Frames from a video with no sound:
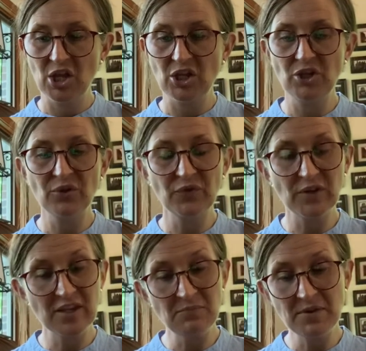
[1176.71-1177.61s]
You'll
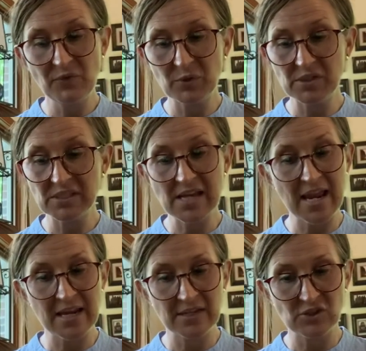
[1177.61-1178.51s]
forgive me for
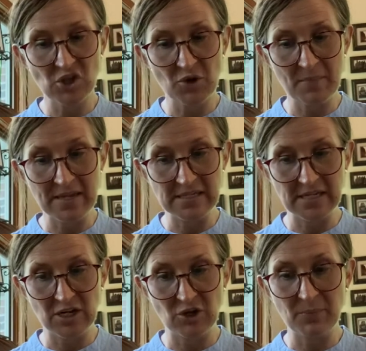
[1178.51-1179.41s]
saying so, my dear,